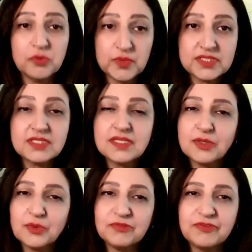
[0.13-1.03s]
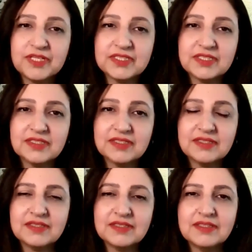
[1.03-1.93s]
You visit an old friend.
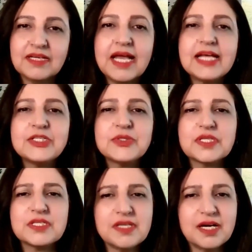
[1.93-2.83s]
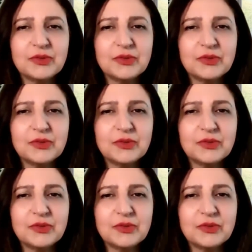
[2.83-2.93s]
As you sit